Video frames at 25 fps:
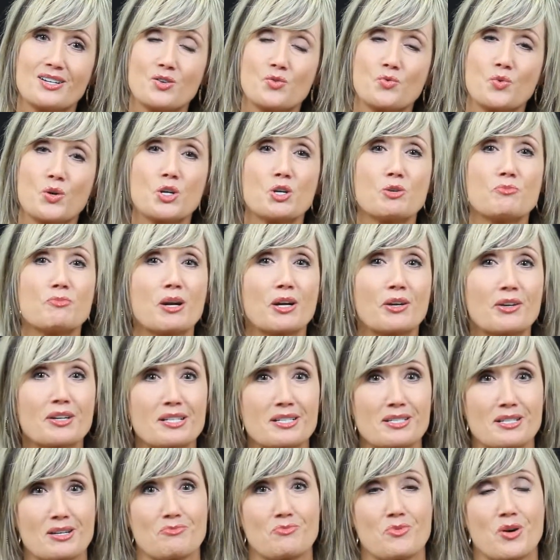When you marry
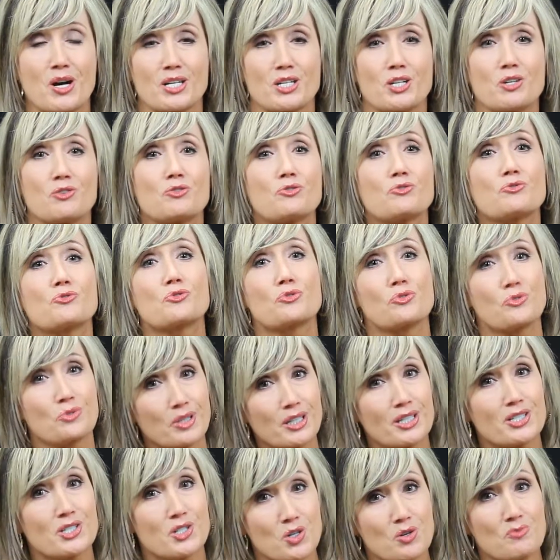someone, you
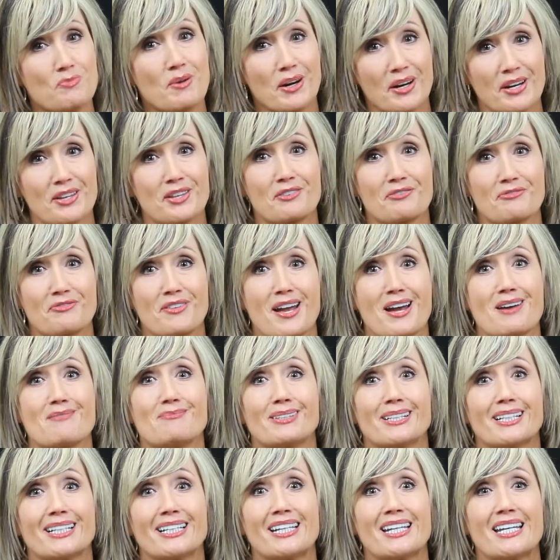truly do marry their
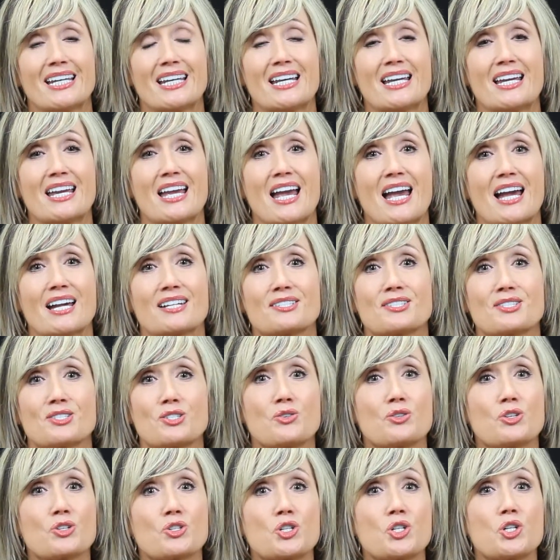family. As
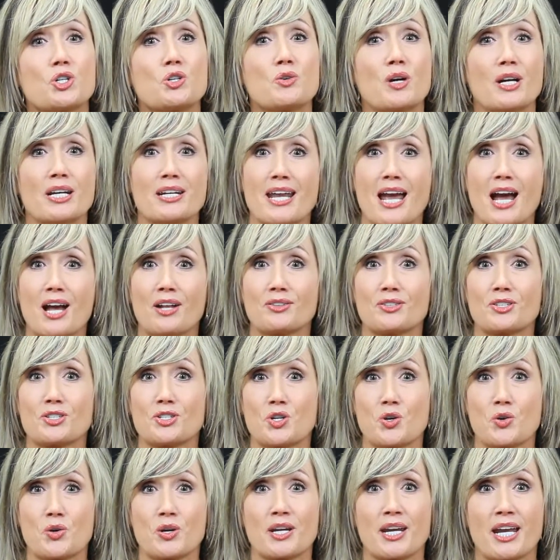soon as you announce
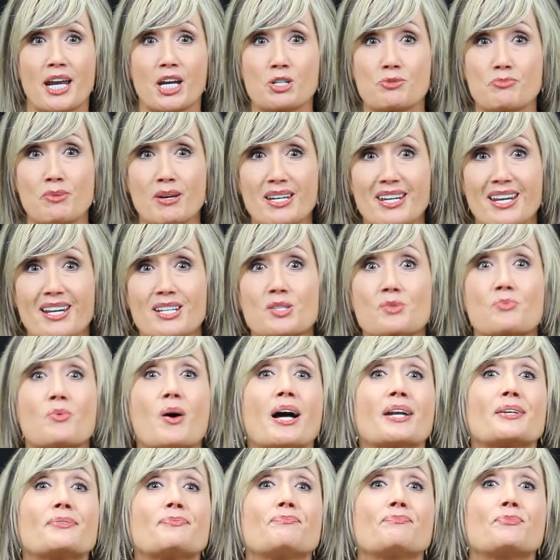your engagement, guess
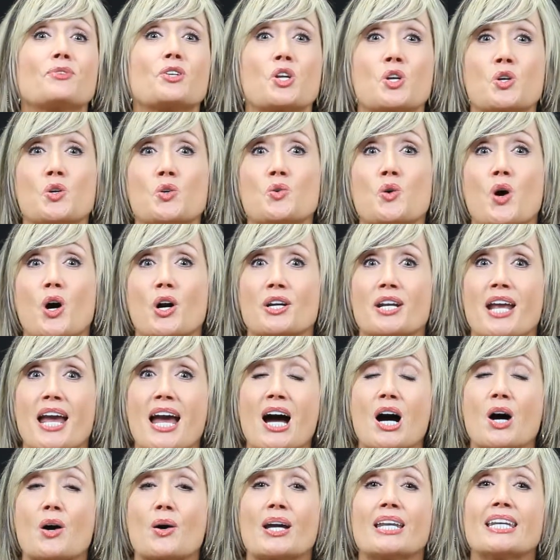what? You are
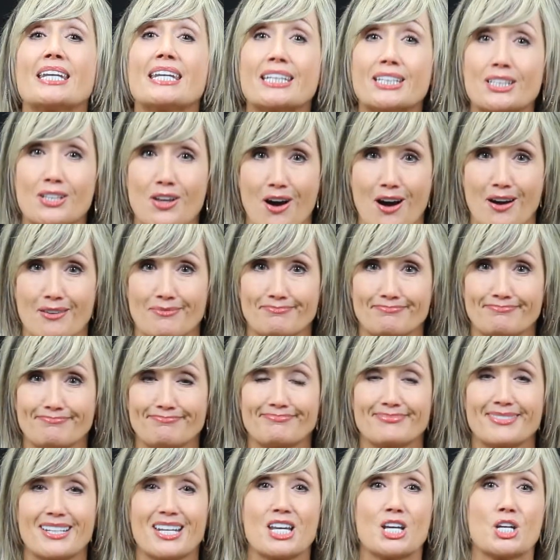now an in-law.
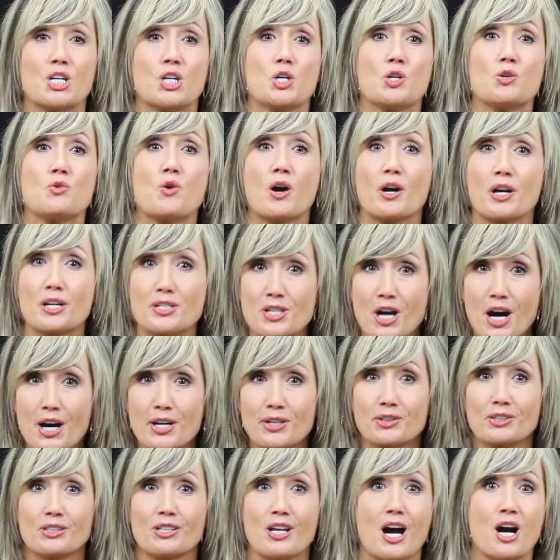You are a
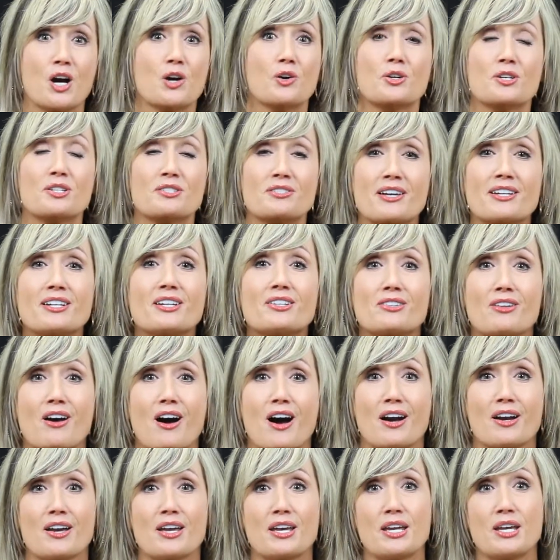daughter-in-law or a
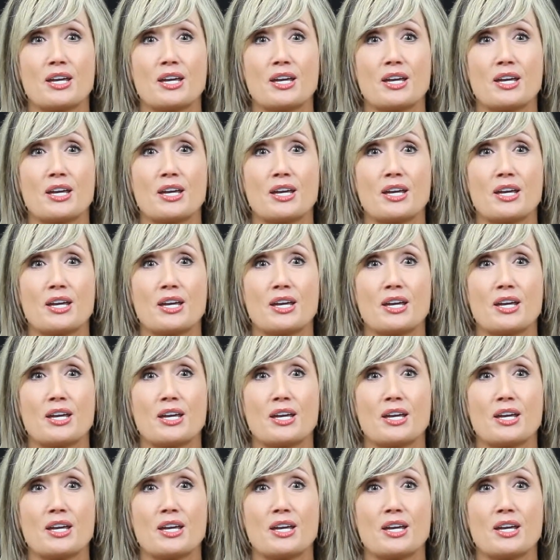son-in-law.